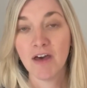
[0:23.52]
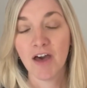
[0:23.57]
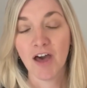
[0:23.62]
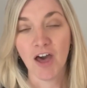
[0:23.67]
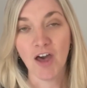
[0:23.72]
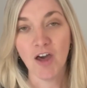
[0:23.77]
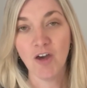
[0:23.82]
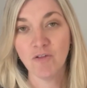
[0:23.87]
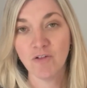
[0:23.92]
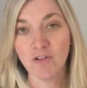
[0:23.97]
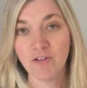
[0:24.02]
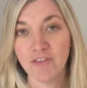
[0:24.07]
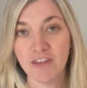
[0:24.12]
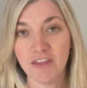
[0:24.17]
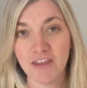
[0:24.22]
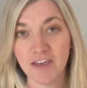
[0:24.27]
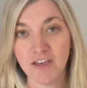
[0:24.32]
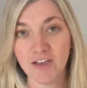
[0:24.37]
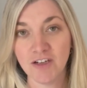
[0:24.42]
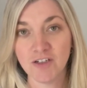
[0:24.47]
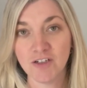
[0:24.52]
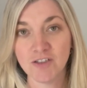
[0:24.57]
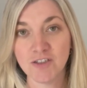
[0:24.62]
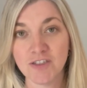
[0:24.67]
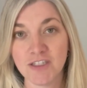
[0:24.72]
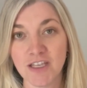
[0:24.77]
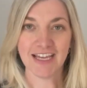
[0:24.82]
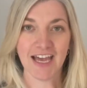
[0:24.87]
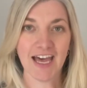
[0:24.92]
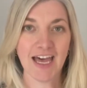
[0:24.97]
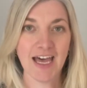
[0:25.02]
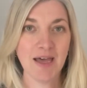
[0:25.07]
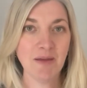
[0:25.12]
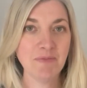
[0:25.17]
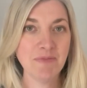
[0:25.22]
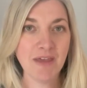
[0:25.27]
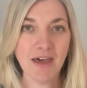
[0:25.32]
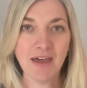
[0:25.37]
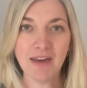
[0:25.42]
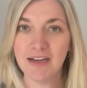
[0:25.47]
over the years.
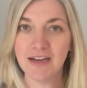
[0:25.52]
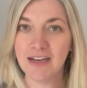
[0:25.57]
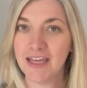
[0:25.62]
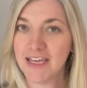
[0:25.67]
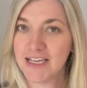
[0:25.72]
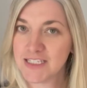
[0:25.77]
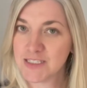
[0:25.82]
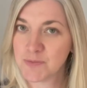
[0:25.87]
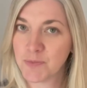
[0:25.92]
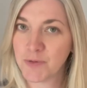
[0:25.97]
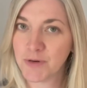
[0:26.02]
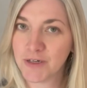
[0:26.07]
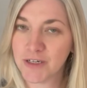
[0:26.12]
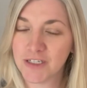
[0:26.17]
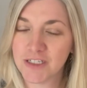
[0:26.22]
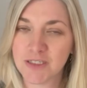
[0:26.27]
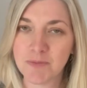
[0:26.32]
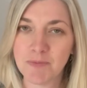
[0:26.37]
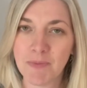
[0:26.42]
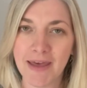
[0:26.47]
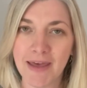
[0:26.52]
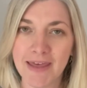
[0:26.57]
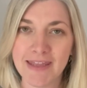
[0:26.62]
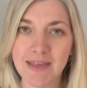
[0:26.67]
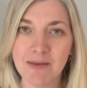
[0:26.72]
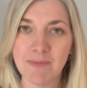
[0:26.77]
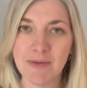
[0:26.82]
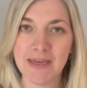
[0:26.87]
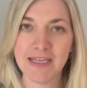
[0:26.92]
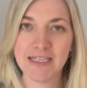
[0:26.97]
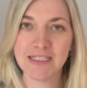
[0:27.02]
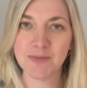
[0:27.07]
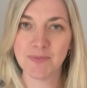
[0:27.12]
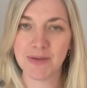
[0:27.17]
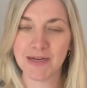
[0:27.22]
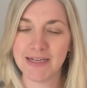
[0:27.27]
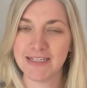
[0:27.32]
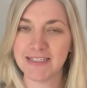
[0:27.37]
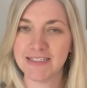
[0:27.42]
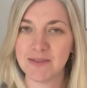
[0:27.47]
I'm not an expert by any means,
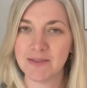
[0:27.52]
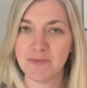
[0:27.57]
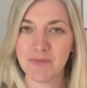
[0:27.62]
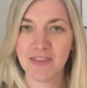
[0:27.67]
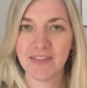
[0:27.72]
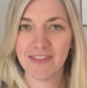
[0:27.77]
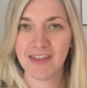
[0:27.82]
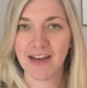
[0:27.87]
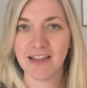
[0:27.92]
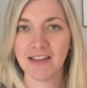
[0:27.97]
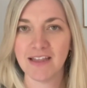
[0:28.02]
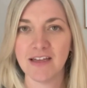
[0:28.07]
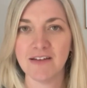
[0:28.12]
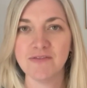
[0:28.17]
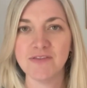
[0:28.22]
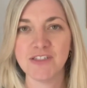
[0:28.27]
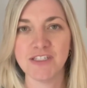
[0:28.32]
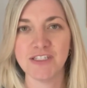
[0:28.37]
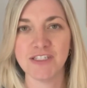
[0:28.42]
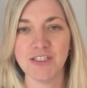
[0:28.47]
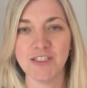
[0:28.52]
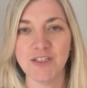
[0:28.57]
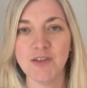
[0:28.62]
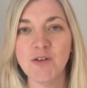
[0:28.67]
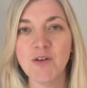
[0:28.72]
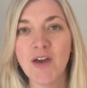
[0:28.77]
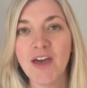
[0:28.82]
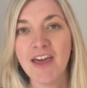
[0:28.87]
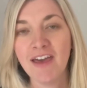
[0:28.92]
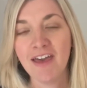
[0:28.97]
but it is something that I love to do.